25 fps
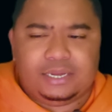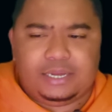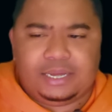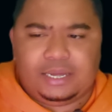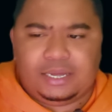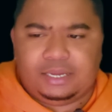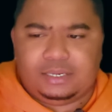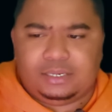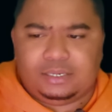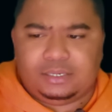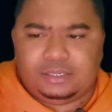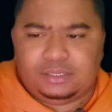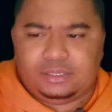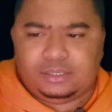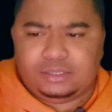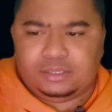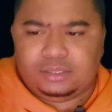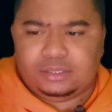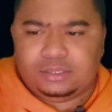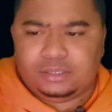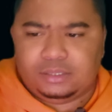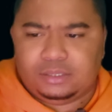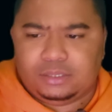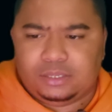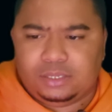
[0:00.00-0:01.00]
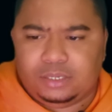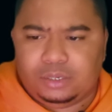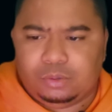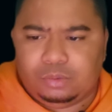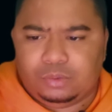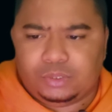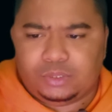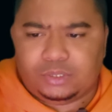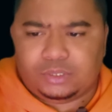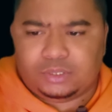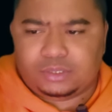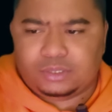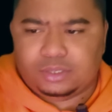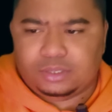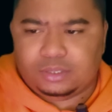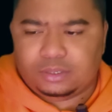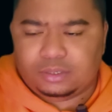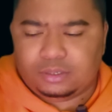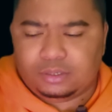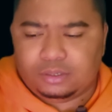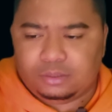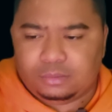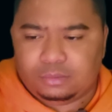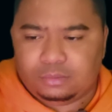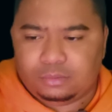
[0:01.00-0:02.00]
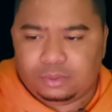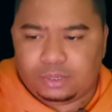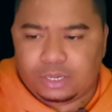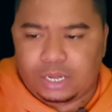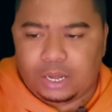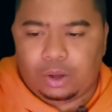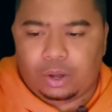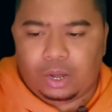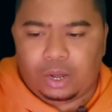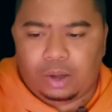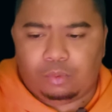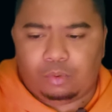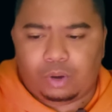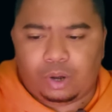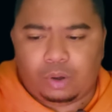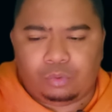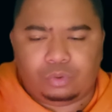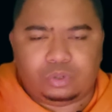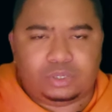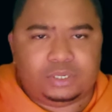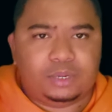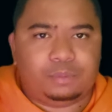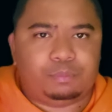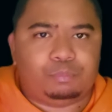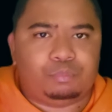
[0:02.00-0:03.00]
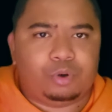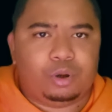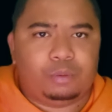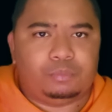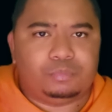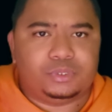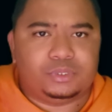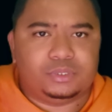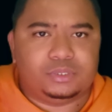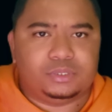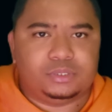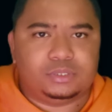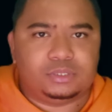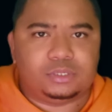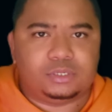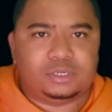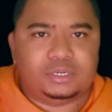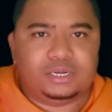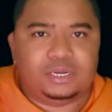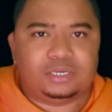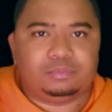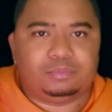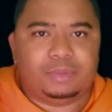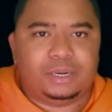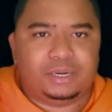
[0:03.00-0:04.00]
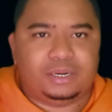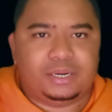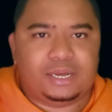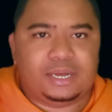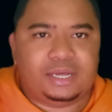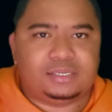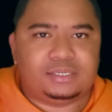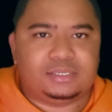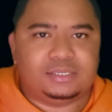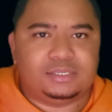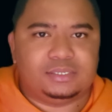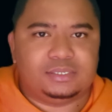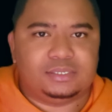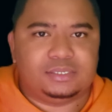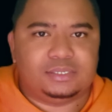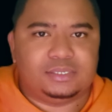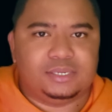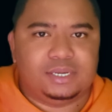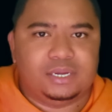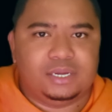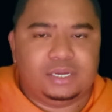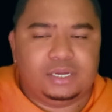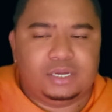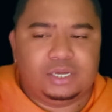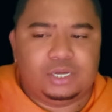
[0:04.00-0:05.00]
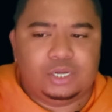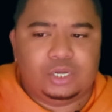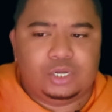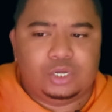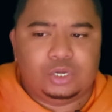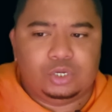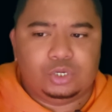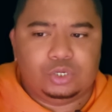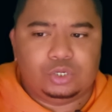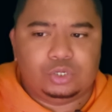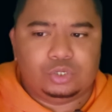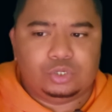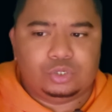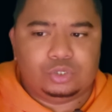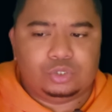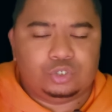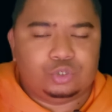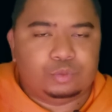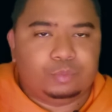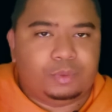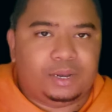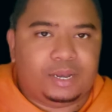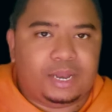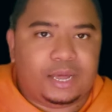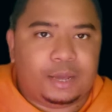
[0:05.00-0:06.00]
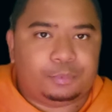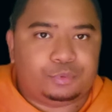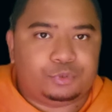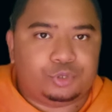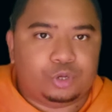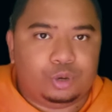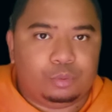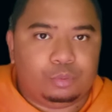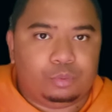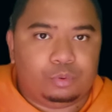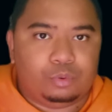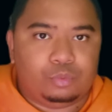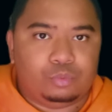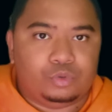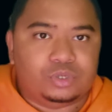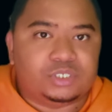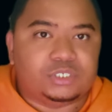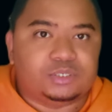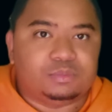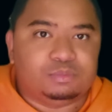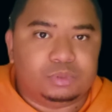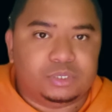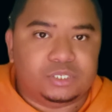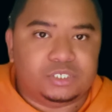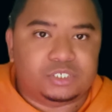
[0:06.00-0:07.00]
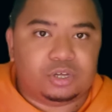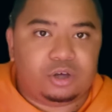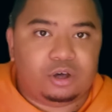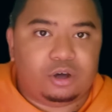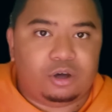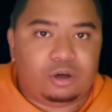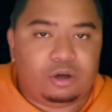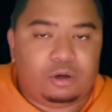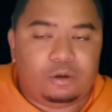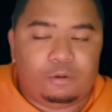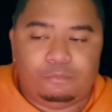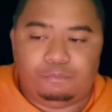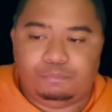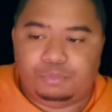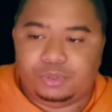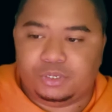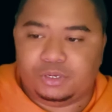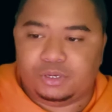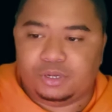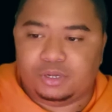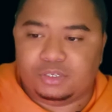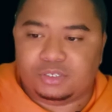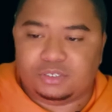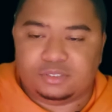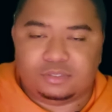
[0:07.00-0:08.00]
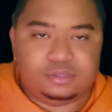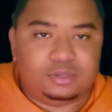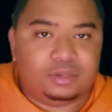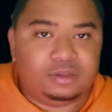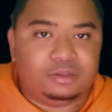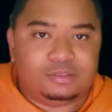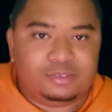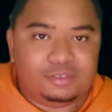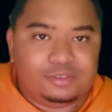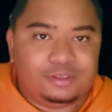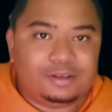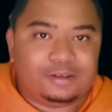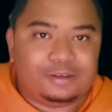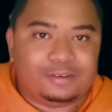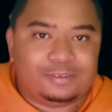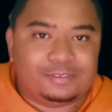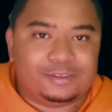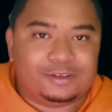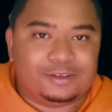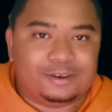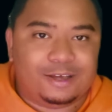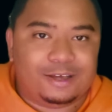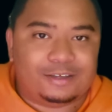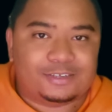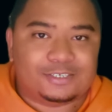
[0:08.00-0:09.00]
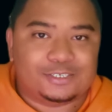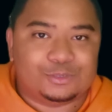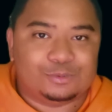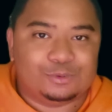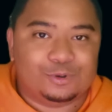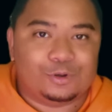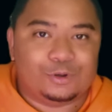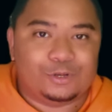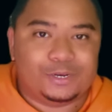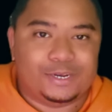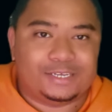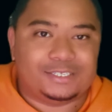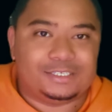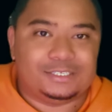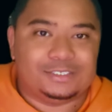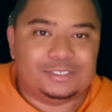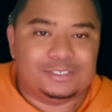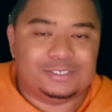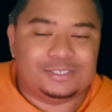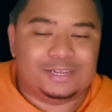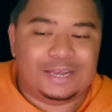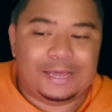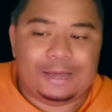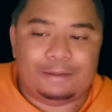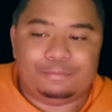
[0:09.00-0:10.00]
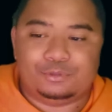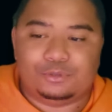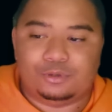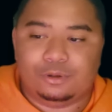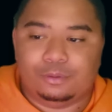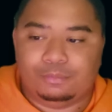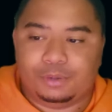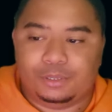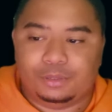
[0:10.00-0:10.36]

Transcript: And it was, I would get prompted to connect my glasses to my laptop, which is bizarre because the glasses were connected to the laptop.